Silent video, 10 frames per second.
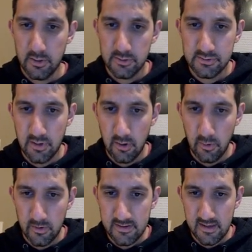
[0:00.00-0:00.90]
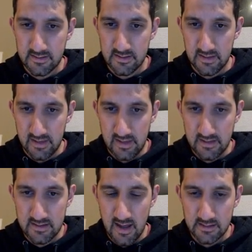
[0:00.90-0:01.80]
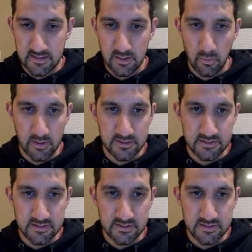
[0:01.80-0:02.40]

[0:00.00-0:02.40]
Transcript: So it takes in the index that you want to